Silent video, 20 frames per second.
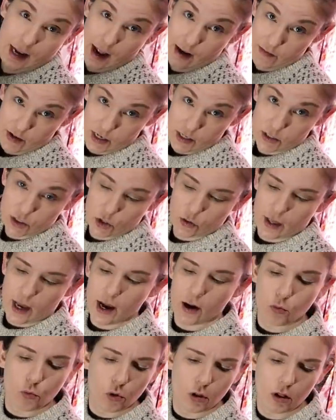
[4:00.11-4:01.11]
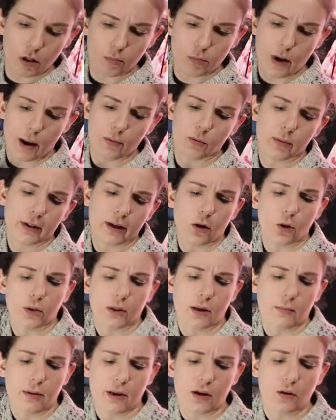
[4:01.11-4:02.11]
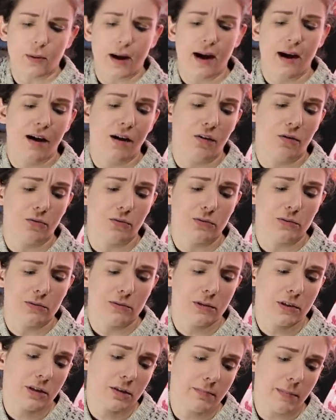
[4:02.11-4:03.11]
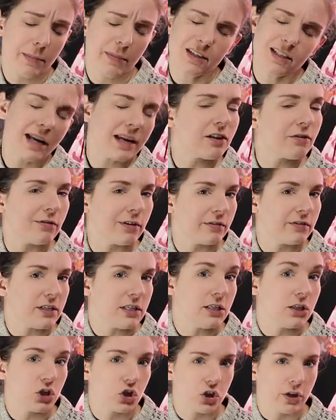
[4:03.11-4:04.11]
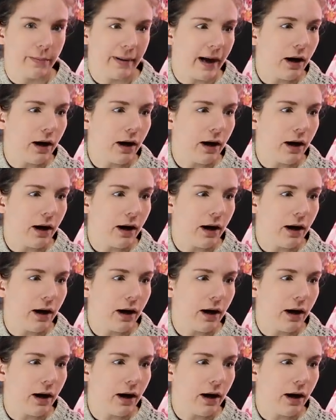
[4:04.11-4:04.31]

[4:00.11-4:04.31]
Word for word: heavy so that will probably only be around maybe 10 to 15 to ship